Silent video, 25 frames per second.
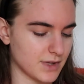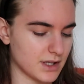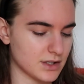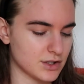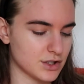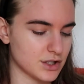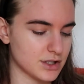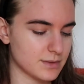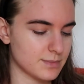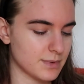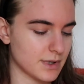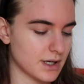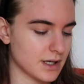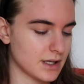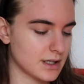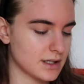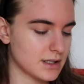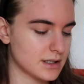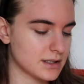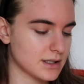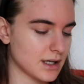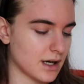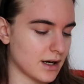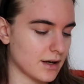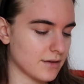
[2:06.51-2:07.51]
Just
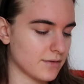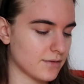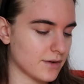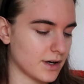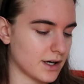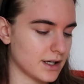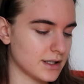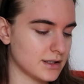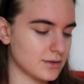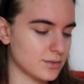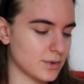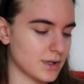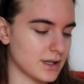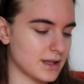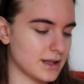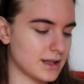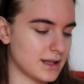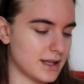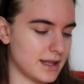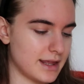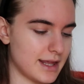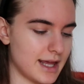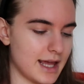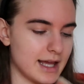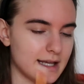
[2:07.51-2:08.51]
because I find with
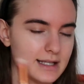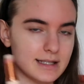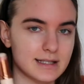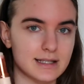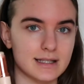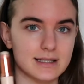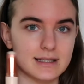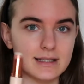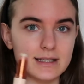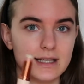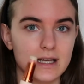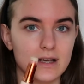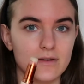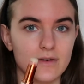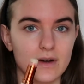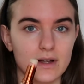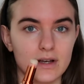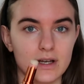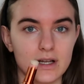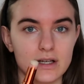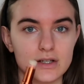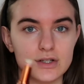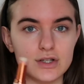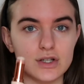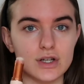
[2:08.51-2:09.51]
this stick
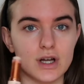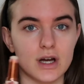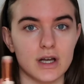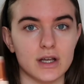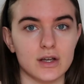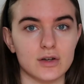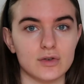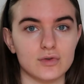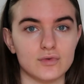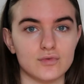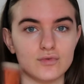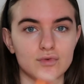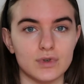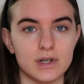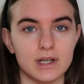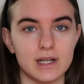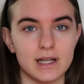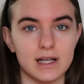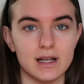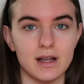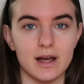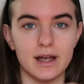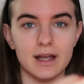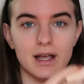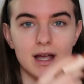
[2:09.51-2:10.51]
foundation, I can
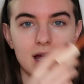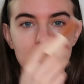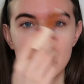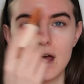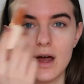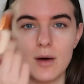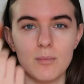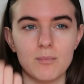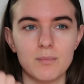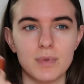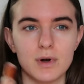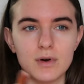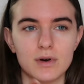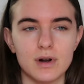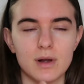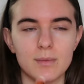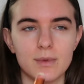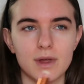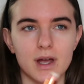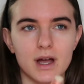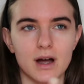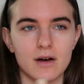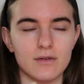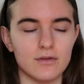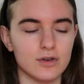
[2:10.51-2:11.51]
really like build up
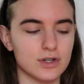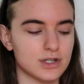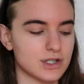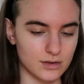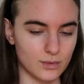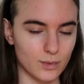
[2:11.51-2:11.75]
the coverage.